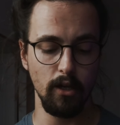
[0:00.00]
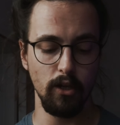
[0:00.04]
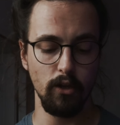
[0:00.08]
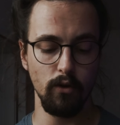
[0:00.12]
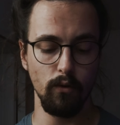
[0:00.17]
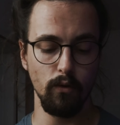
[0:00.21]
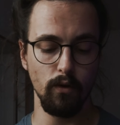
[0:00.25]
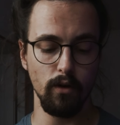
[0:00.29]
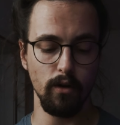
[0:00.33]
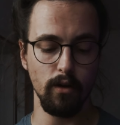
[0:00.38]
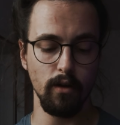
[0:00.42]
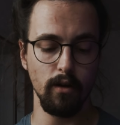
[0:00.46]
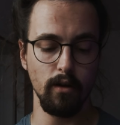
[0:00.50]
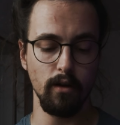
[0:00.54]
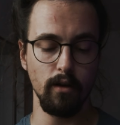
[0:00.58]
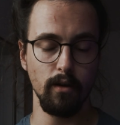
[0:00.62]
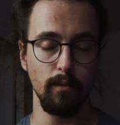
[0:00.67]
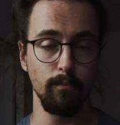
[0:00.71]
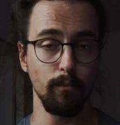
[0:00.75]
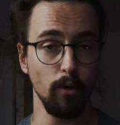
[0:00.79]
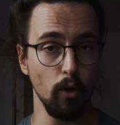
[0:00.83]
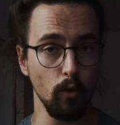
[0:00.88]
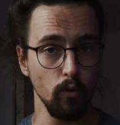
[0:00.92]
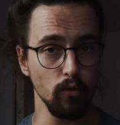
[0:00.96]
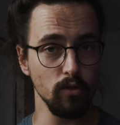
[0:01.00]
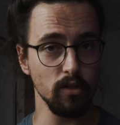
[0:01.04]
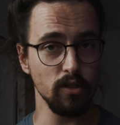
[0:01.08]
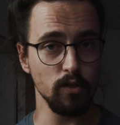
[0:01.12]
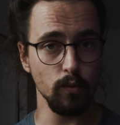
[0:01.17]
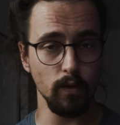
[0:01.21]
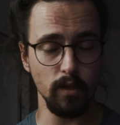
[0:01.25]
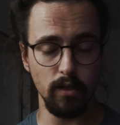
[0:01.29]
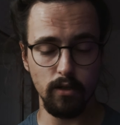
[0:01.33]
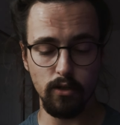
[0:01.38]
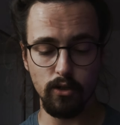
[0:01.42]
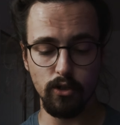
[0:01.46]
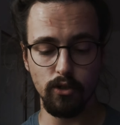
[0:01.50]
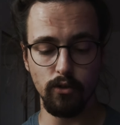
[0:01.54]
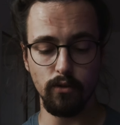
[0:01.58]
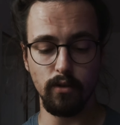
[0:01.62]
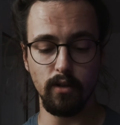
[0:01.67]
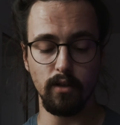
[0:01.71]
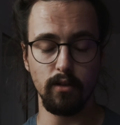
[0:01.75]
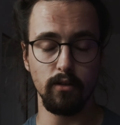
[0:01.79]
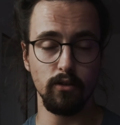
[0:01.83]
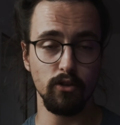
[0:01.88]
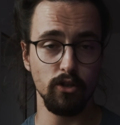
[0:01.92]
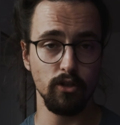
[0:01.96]
your mode switch, you
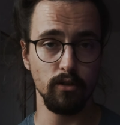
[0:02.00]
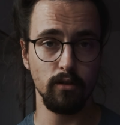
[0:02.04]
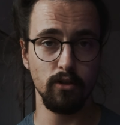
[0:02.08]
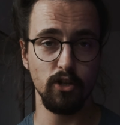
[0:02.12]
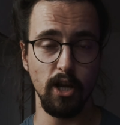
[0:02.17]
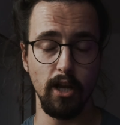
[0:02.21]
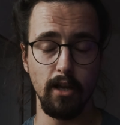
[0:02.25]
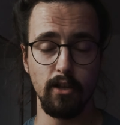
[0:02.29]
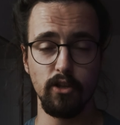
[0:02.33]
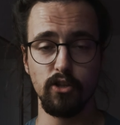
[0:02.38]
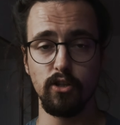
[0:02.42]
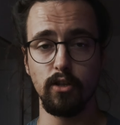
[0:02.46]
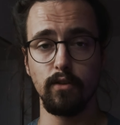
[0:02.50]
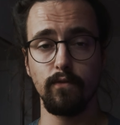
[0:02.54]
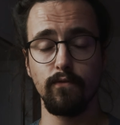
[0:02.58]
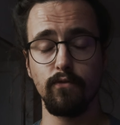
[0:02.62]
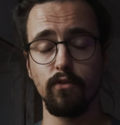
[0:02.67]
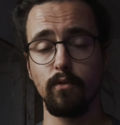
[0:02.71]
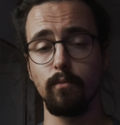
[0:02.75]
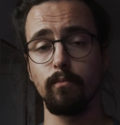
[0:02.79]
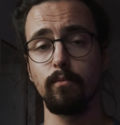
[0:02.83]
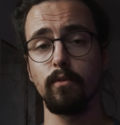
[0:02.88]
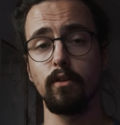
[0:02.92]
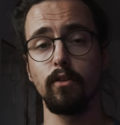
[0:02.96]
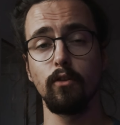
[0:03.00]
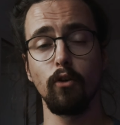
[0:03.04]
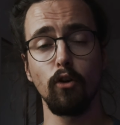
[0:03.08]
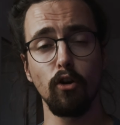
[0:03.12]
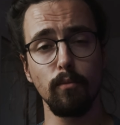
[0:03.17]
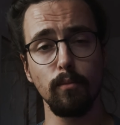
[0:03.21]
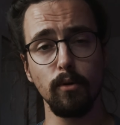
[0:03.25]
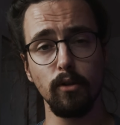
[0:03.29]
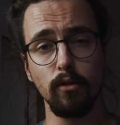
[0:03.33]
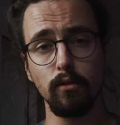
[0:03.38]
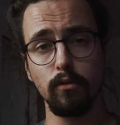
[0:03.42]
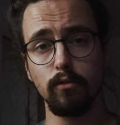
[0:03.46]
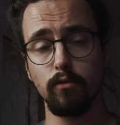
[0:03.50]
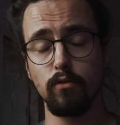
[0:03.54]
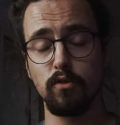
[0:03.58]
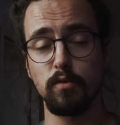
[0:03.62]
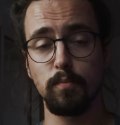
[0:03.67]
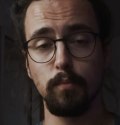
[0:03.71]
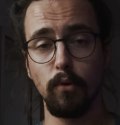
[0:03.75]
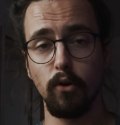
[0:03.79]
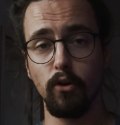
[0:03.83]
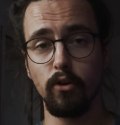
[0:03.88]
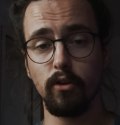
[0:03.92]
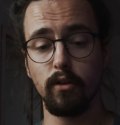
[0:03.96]
can change it from the normal to
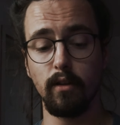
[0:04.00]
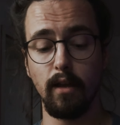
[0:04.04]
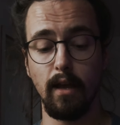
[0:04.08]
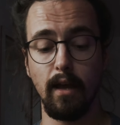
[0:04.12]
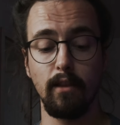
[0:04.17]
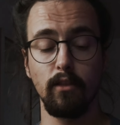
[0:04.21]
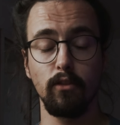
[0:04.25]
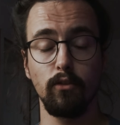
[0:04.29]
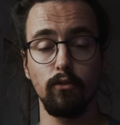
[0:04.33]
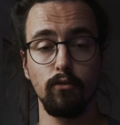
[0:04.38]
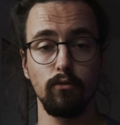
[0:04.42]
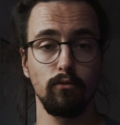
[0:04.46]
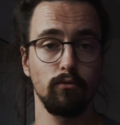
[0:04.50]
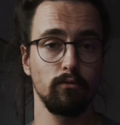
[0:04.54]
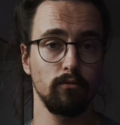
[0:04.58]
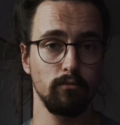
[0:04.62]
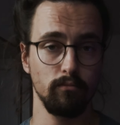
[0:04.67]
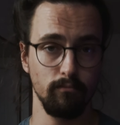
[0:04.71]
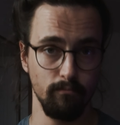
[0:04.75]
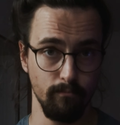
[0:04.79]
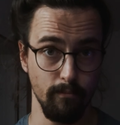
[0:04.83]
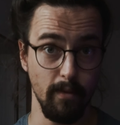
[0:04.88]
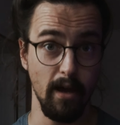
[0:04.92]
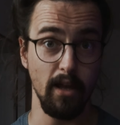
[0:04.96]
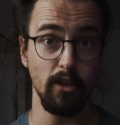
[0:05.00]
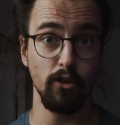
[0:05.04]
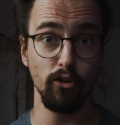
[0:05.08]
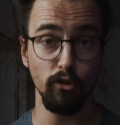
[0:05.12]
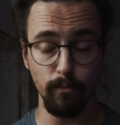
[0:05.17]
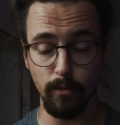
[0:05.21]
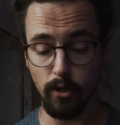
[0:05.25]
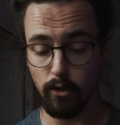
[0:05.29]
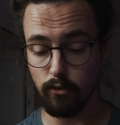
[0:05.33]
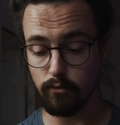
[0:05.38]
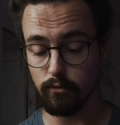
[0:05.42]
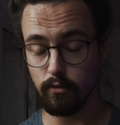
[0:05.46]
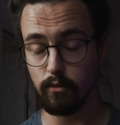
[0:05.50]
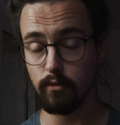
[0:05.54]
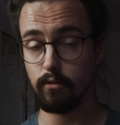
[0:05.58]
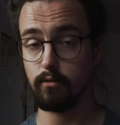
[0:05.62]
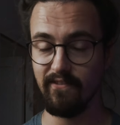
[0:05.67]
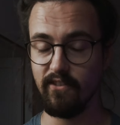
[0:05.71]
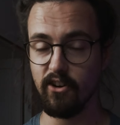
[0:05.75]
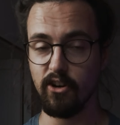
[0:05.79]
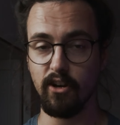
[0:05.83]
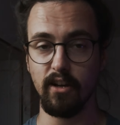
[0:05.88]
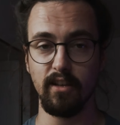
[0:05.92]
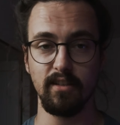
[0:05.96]
sport and to manual mode.
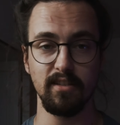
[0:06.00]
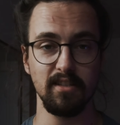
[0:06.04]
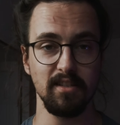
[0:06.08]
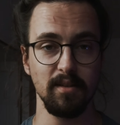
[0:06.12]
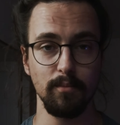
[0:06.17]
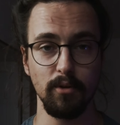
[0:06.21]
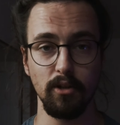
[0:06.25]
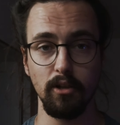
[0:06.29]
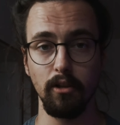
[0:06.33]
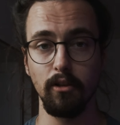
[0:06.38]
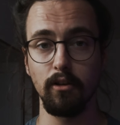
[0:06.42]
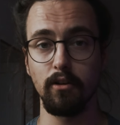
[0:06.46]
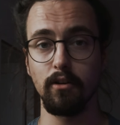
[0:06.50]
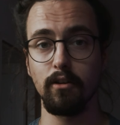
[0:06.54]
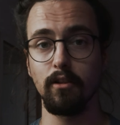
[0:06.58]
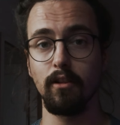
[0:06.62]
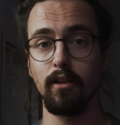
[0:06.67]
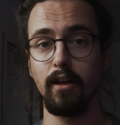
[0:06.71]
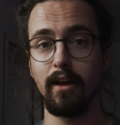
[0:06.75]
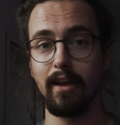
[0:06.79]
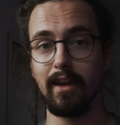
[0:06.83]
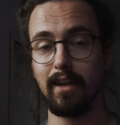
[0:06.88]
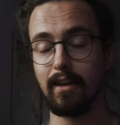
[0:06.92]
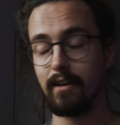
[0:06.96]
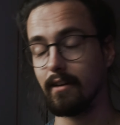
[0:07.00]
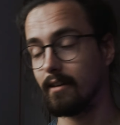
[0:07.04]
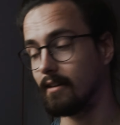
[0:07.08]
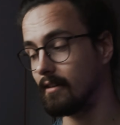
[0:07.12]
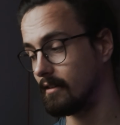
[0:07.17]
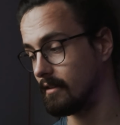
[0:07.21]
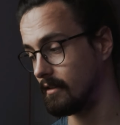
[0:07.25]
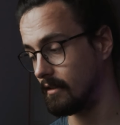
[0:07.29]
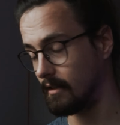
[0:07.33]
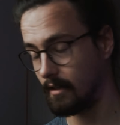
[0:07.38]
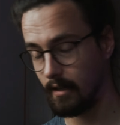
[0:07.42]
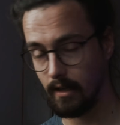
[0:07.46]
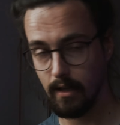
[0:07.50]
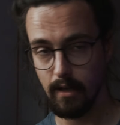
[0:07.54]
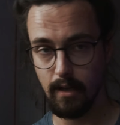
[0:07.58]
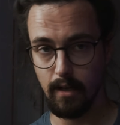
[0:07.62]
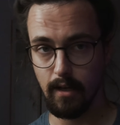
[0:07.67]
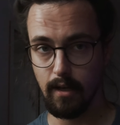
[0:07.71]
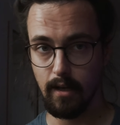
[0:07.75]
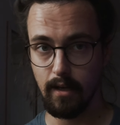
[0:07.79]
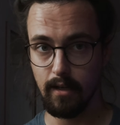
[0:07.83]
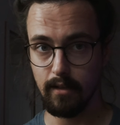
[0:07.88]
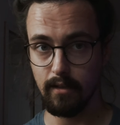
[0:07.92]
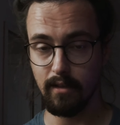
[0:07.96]
Very similar like the
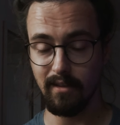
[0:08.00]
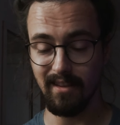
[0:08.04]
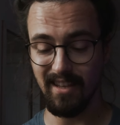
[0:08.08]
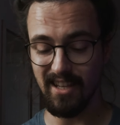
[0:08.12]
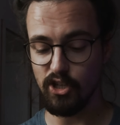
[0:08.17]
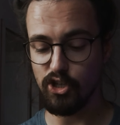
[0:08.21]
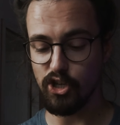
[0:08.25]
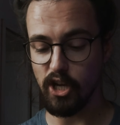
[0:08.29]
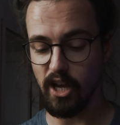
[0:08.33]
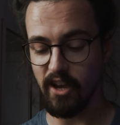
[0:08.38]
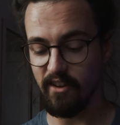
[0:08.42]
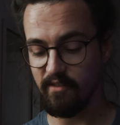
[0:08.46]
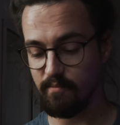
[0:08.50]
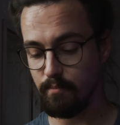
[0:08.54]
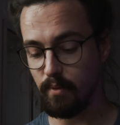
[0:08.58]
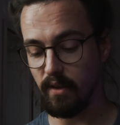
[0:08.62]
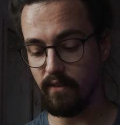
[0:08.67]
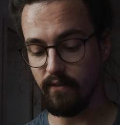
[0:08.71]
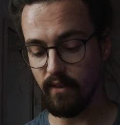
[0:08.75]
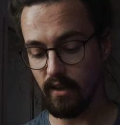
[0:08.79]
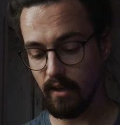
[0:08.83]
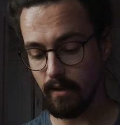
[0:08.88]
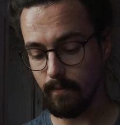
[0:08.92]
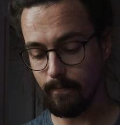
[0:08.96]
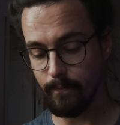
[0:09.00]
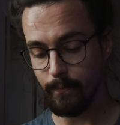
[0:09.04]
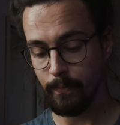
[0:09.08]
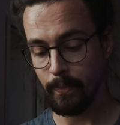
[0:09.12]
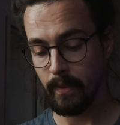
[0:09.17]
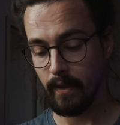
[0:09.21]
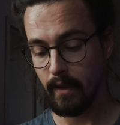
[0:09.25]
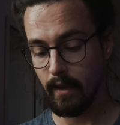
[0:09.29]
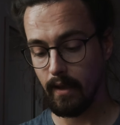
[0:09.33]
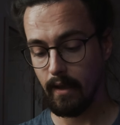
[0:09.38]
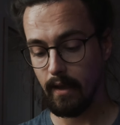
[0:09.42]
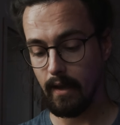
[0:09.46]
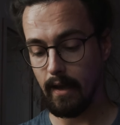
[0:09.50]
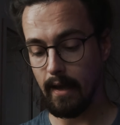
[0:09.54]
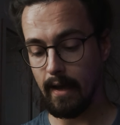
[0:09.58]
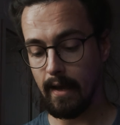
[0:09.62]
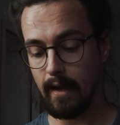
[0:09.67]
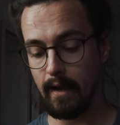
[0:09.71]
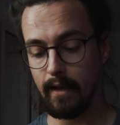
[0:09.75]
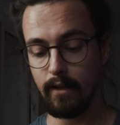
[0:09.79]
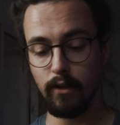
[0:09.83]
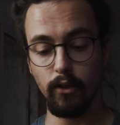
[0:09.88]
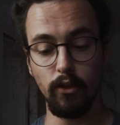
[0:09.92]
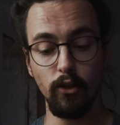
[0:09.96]
DJI FPV.
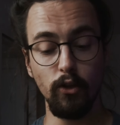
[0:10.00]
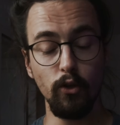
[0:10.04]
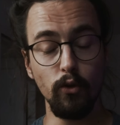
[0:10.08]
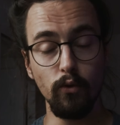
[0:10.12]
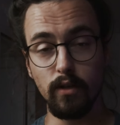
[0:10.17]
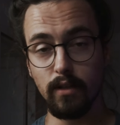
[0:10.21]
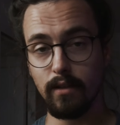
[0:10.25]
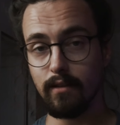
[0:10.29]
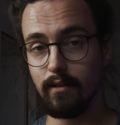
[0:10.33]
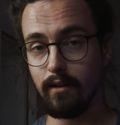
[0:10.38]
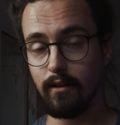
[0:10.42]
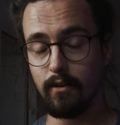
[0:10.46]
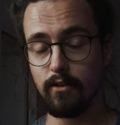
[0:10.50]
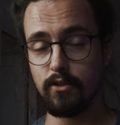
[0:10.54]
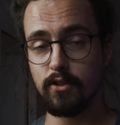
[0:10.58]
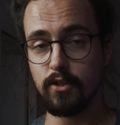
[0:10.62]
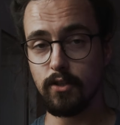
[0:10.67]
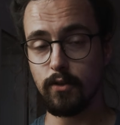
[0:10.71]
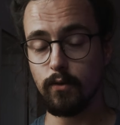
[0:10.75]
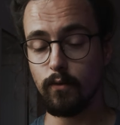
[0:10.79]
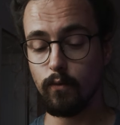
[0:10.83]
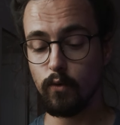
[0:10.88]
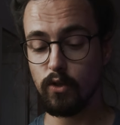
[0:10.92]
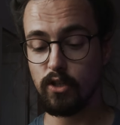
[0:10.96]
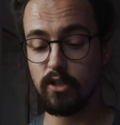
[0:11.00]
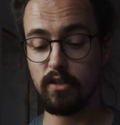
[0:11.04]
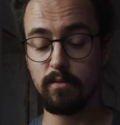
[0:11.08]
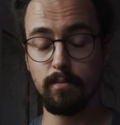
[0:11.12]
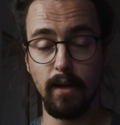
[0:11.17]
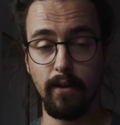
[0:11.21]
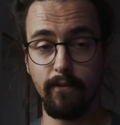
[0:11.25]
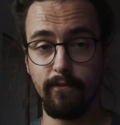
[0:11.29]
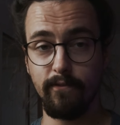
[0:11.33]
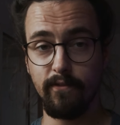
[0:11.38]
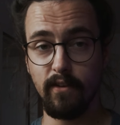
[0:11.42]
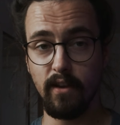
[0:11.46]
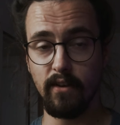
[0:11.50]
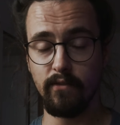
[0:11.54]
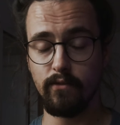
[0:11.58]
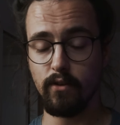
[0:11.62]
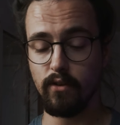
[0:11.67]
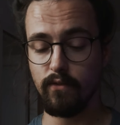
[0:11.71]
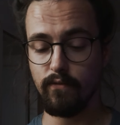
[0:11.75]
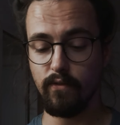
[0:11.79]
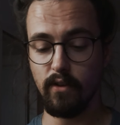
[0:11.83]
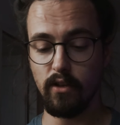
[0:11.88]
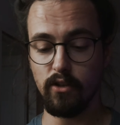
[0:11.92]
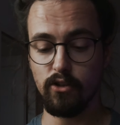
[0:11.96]
And you can also, which is my
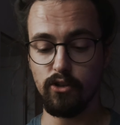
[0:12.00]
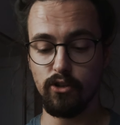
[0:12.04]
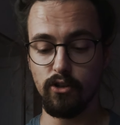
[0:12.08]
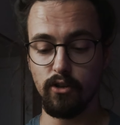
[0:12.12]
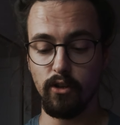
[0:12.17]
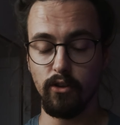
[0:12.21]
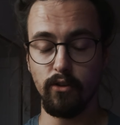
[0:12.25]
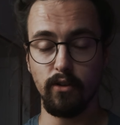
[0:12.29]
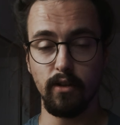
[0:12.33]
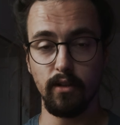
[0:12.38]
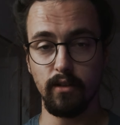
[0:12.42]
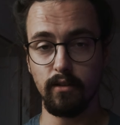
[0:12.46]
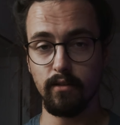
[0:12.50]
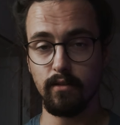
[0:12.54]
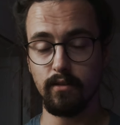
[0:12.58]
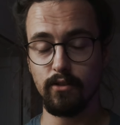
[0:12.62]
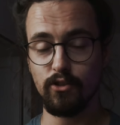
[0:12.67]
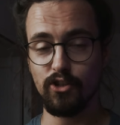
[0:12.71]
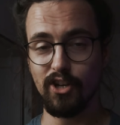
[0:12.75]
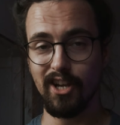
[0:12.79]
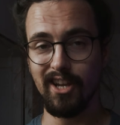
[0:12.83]
favorite feature, you can